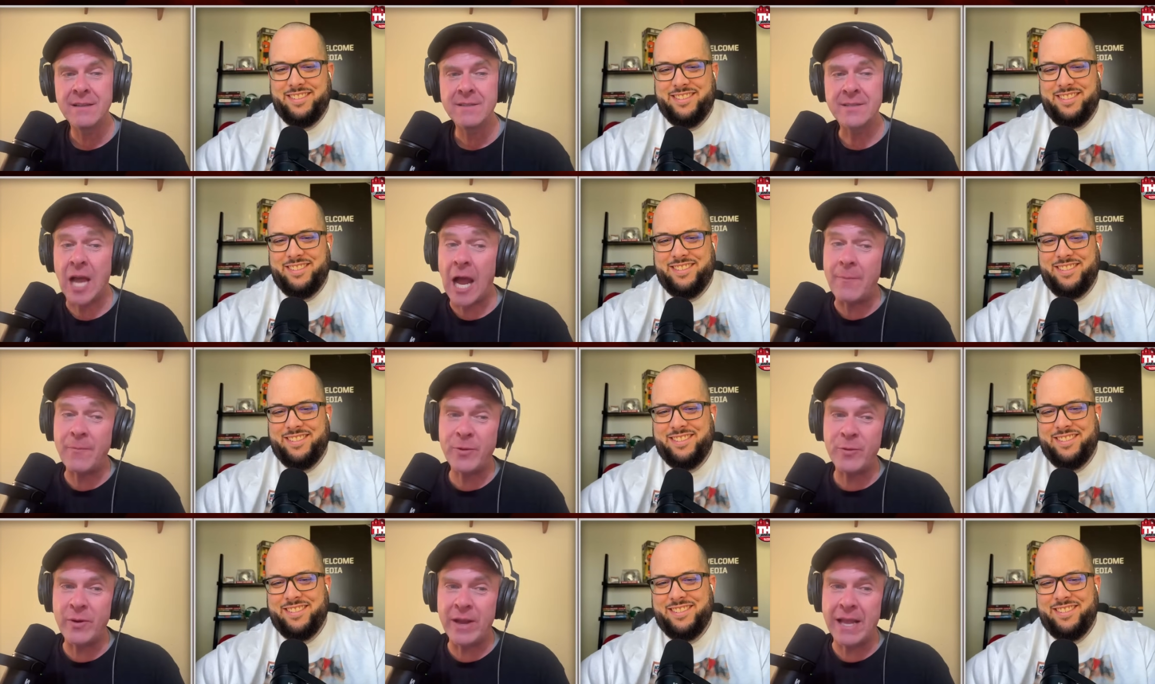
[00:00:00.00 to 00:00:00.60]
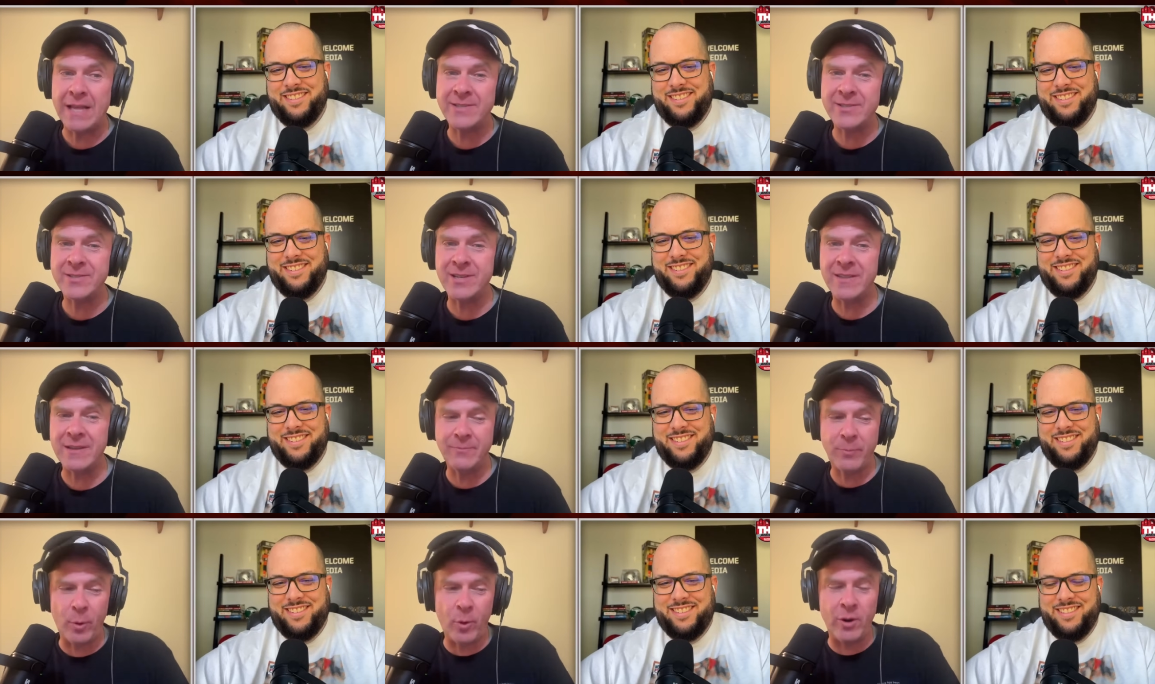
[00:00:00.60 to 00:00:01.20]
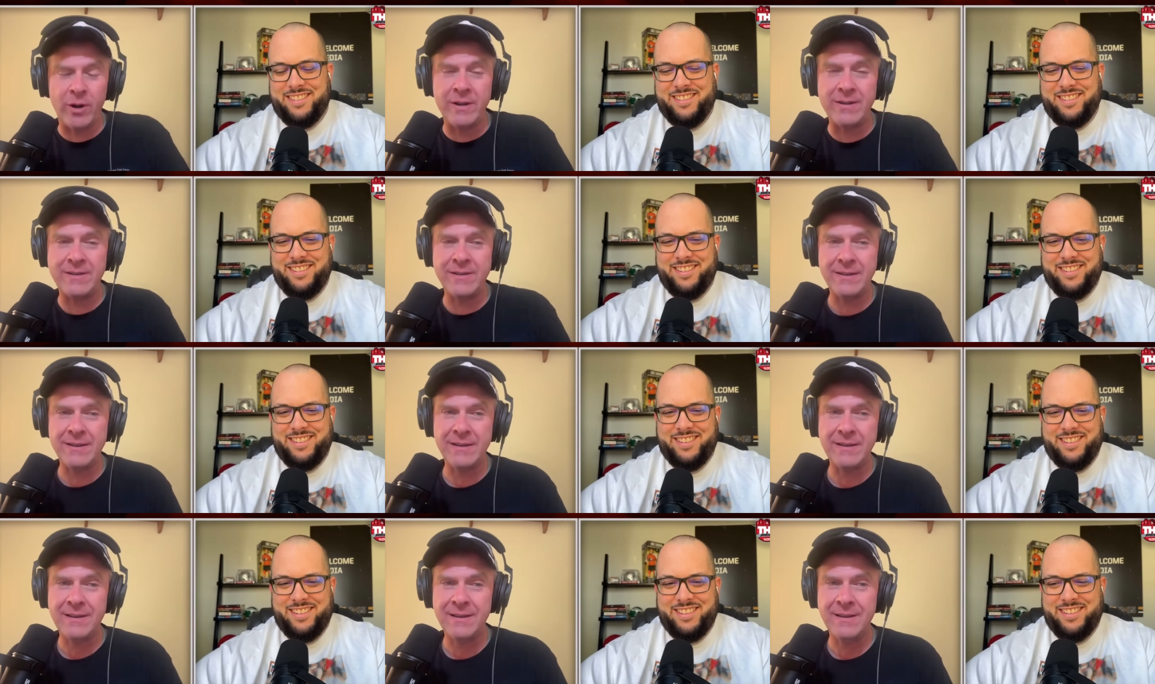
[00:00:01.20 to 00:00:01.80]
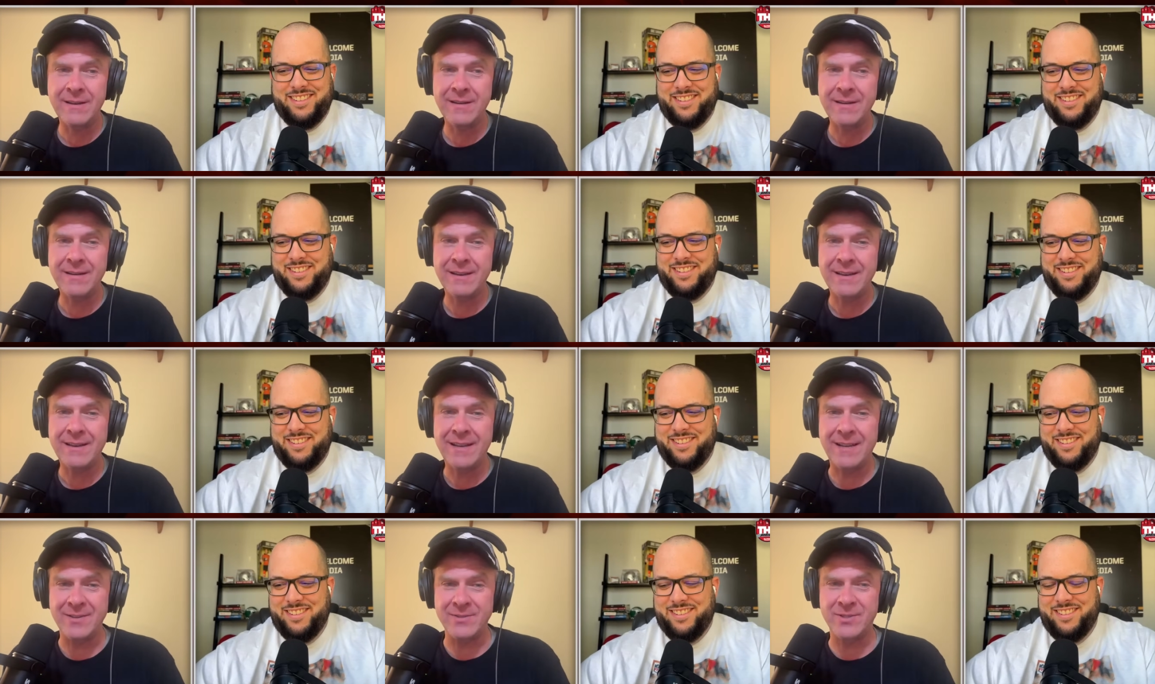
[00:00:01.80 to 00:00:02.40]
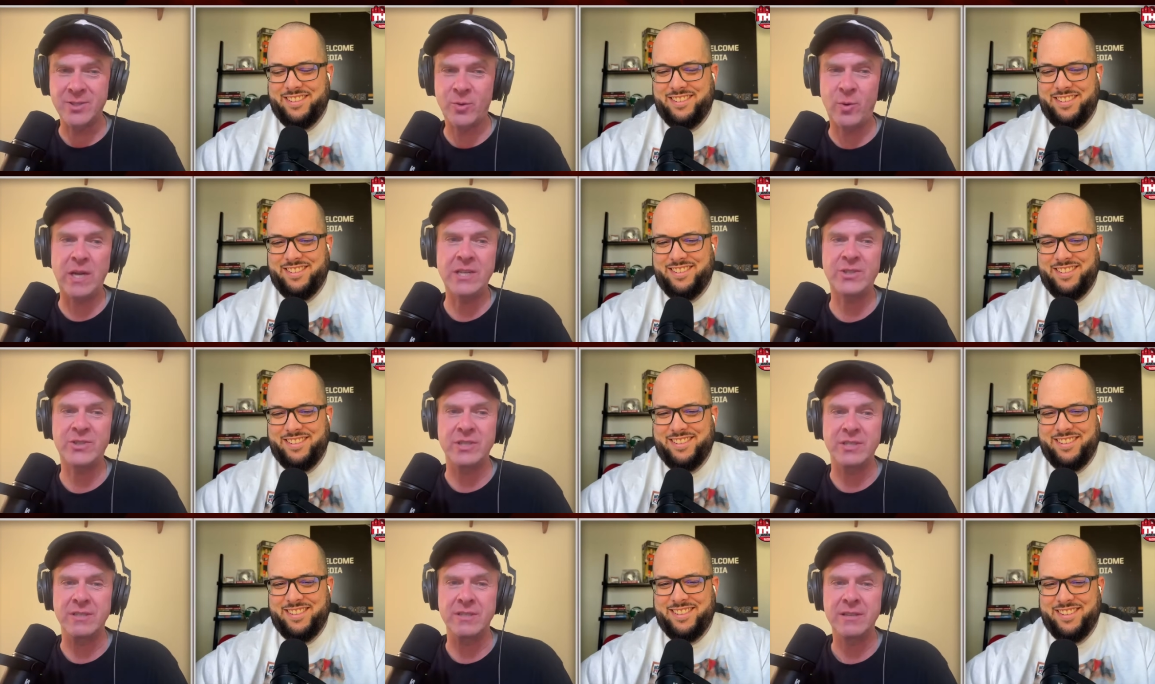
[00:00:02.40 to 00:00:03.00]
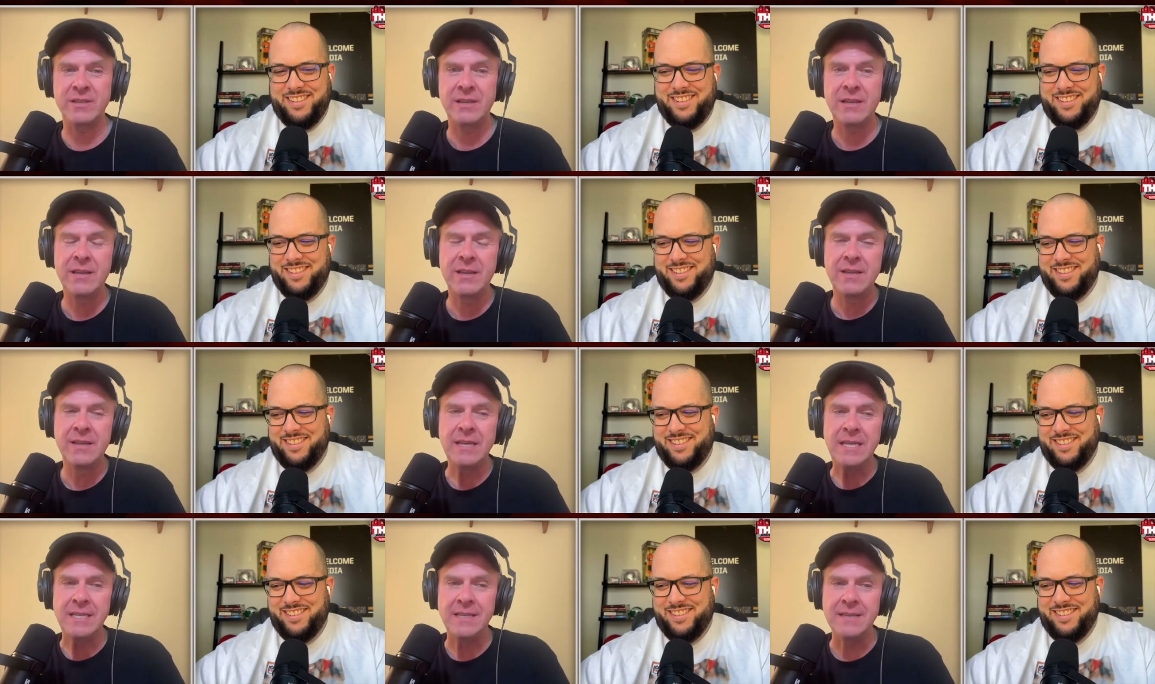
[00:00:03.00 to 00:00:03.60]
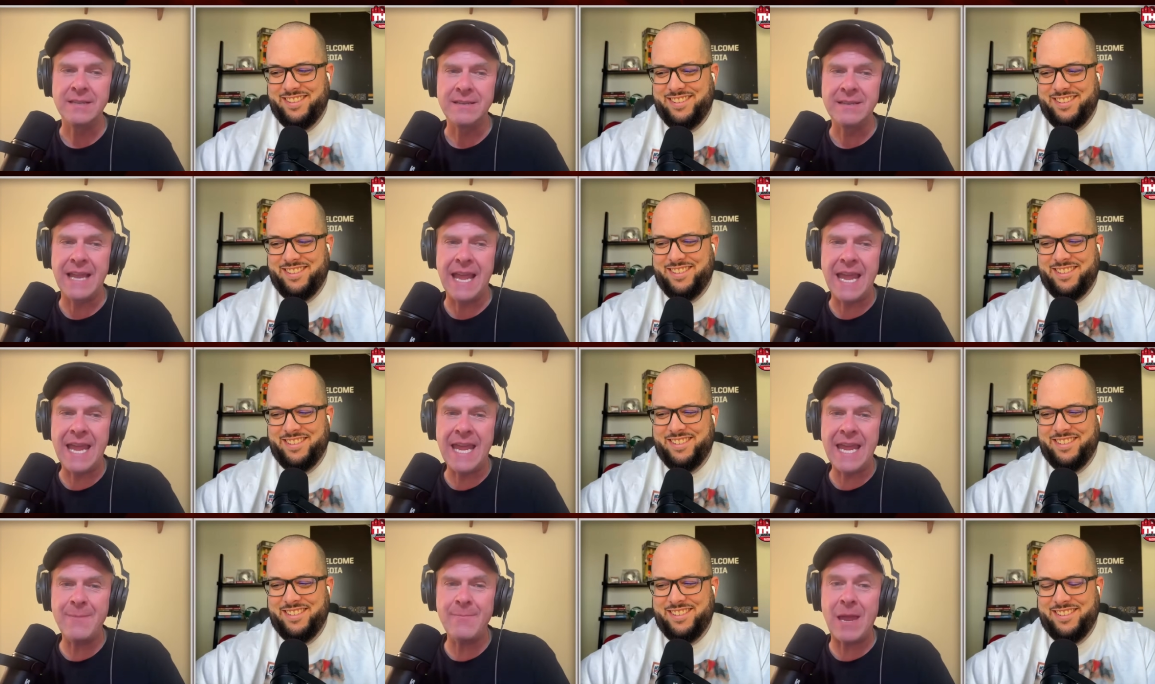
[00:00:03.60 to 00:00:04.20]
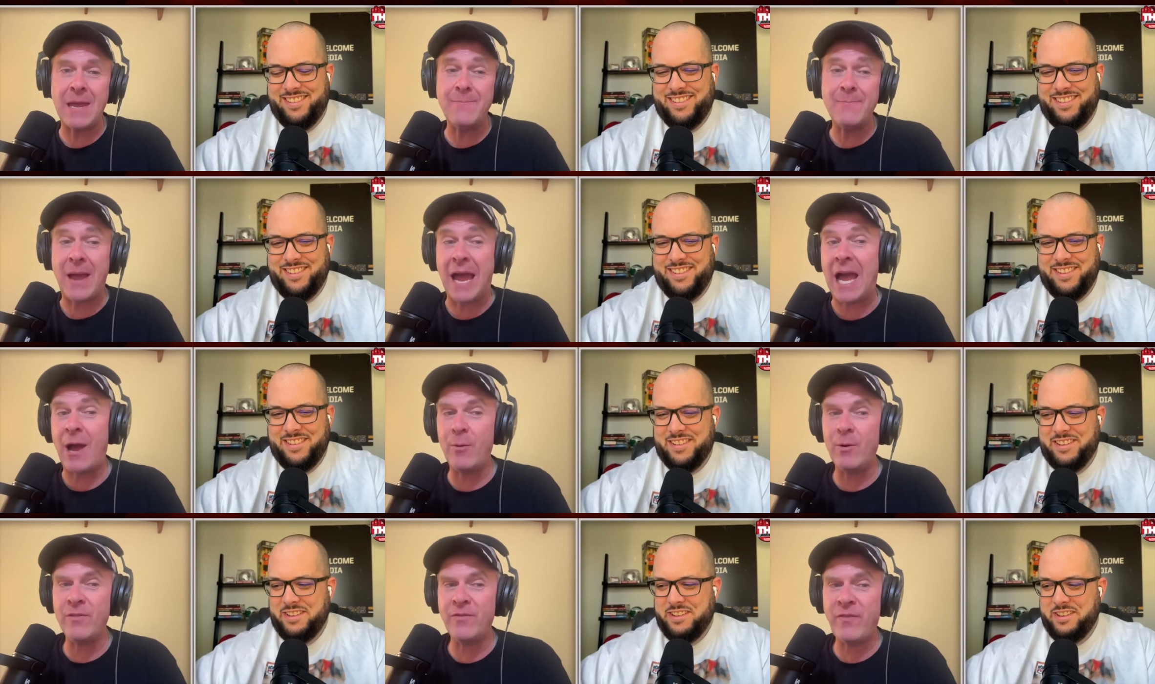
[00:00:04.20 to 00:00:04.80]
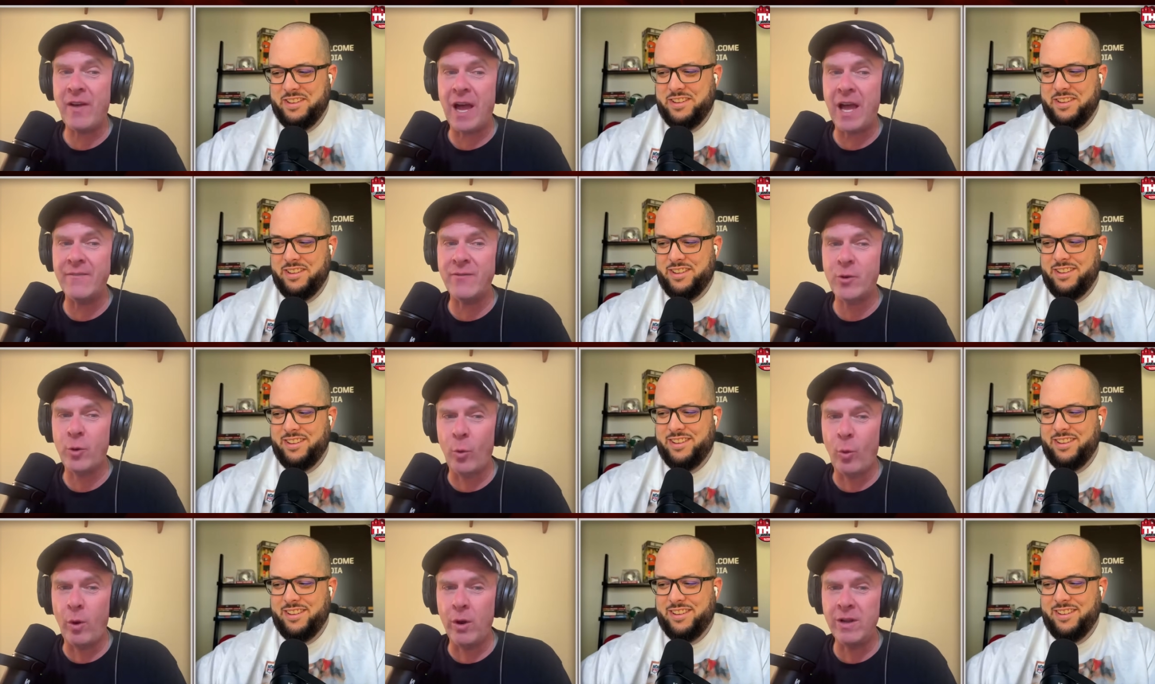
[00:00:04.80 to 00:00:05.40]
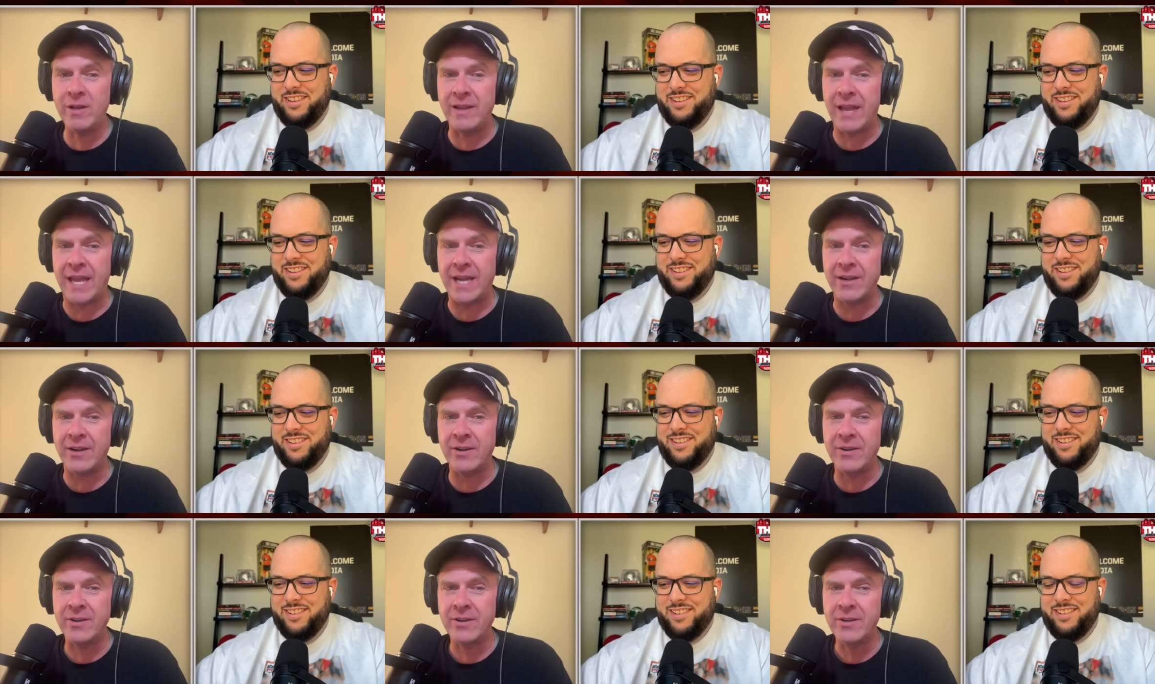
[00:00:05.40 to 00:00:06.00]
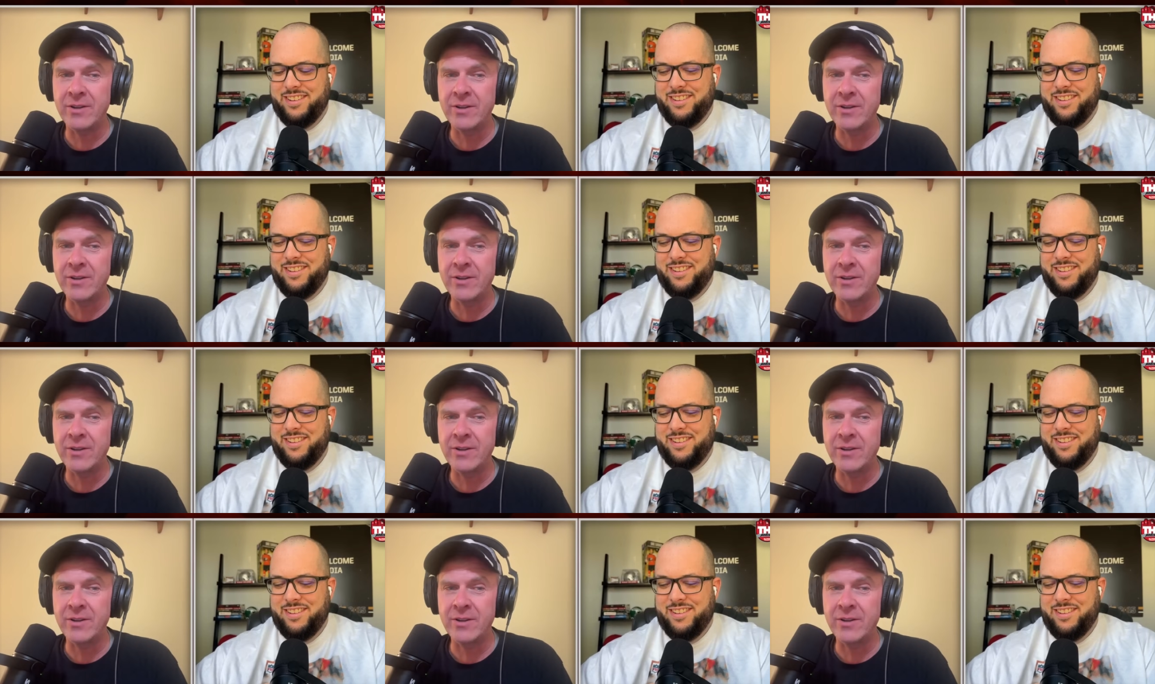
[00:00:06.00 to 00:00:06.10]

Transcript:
Speaker 1: Top three answers on the board. Here's the question. Name a Power Five coordinator